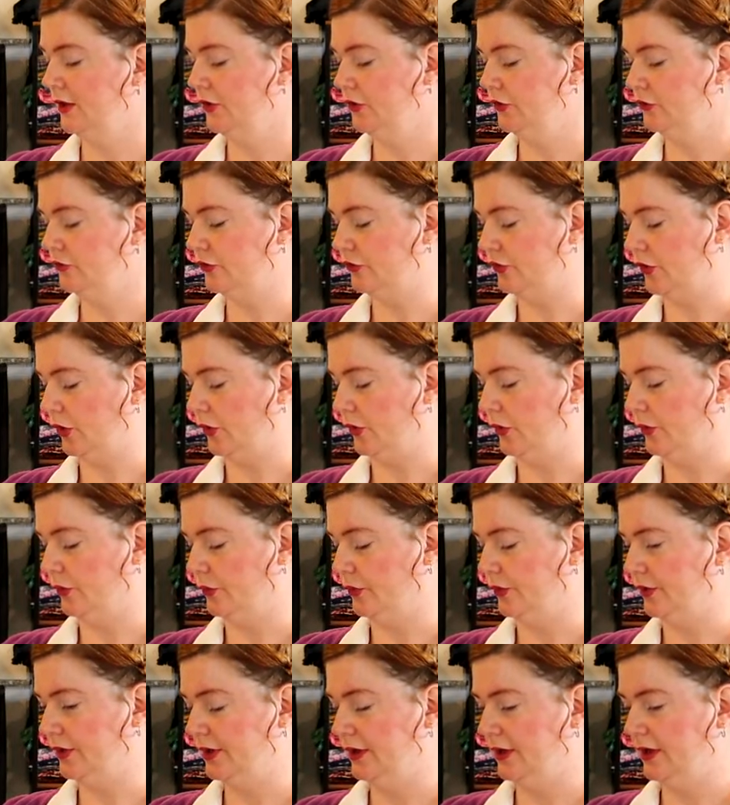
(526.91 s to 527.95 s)

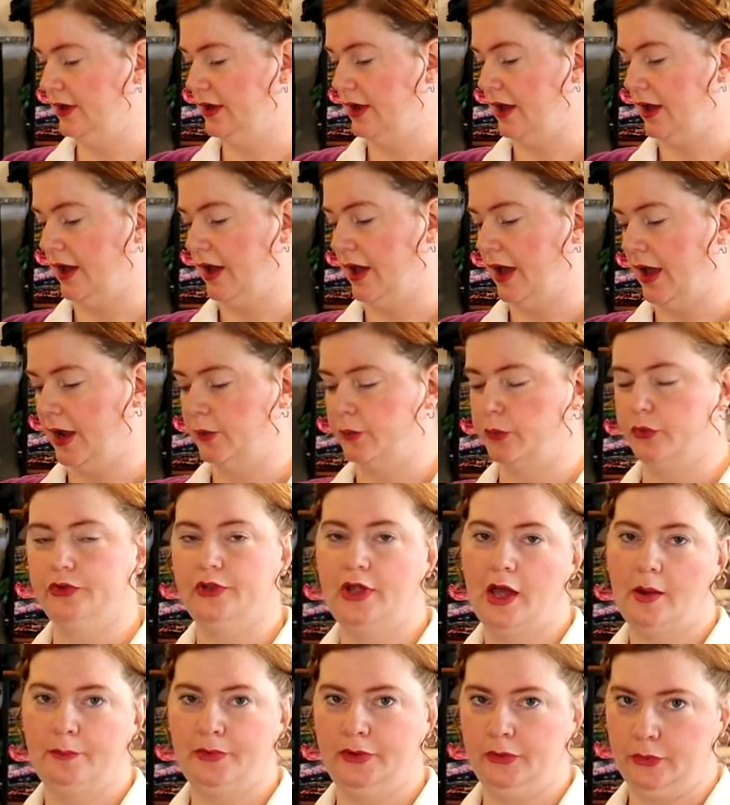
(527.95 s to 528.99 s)
So I will
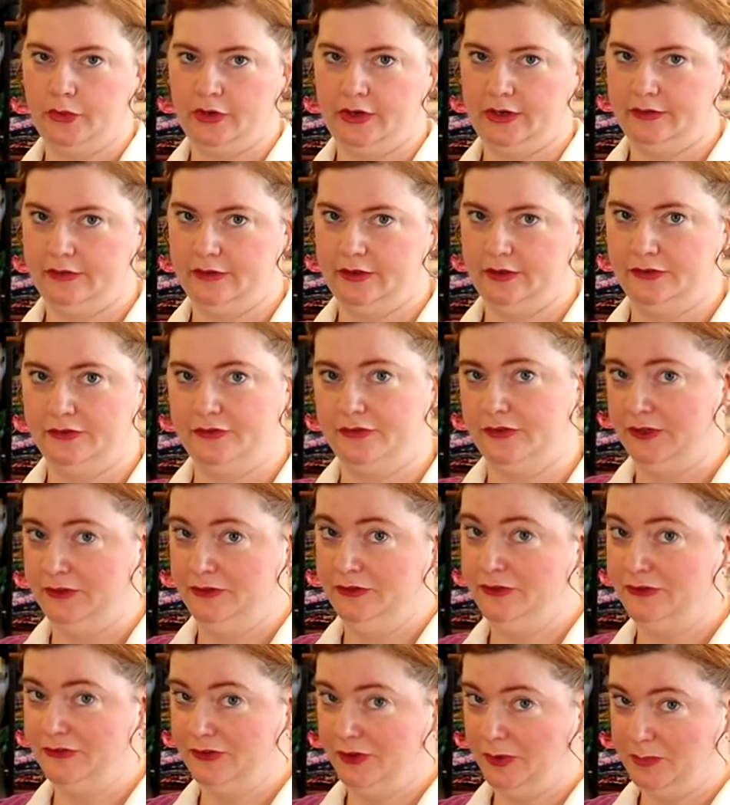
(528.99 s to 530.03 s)
not be wearing this in
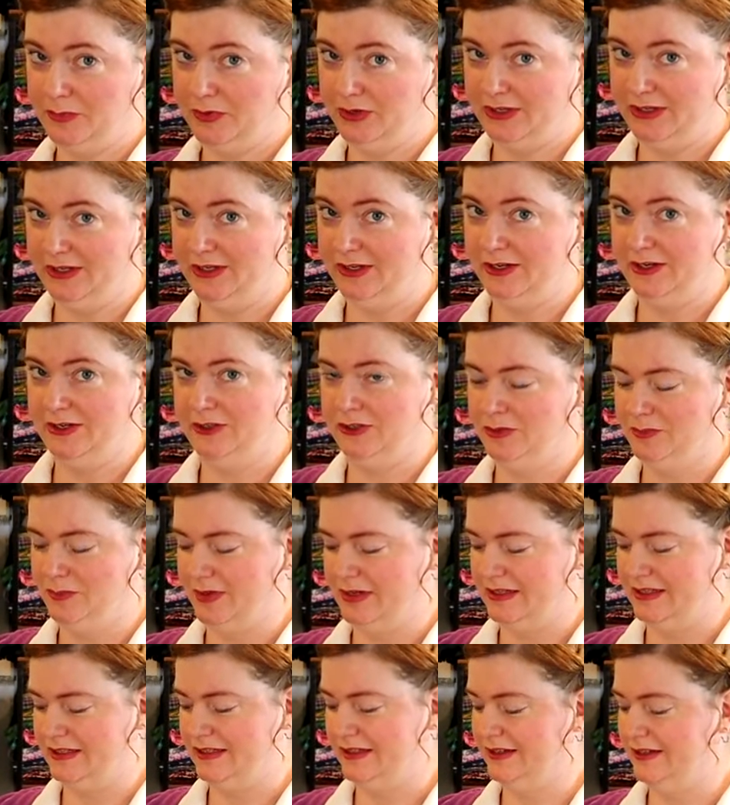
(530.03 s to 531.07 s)
the summer heat and
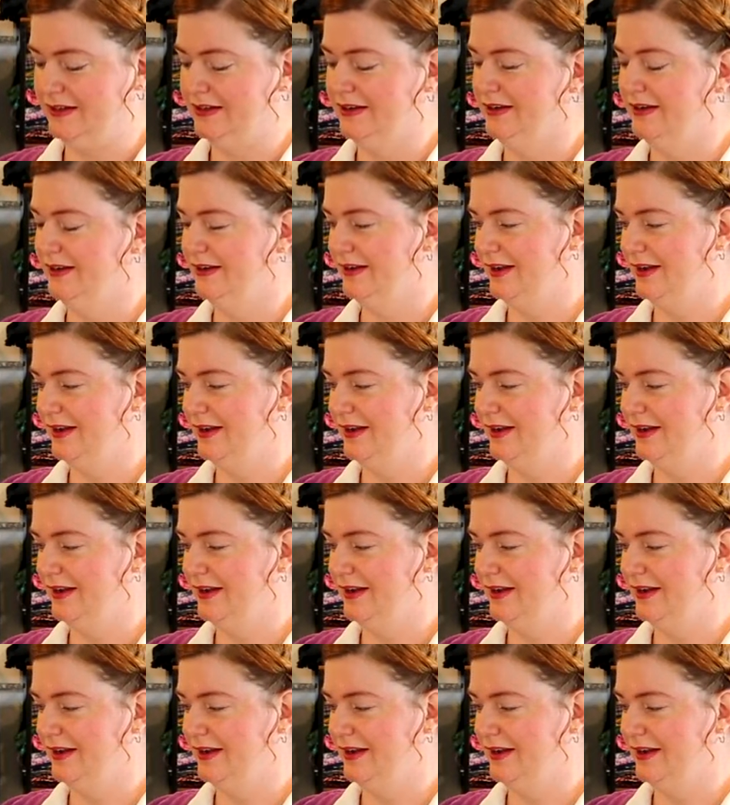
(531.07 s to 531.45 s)
humidity.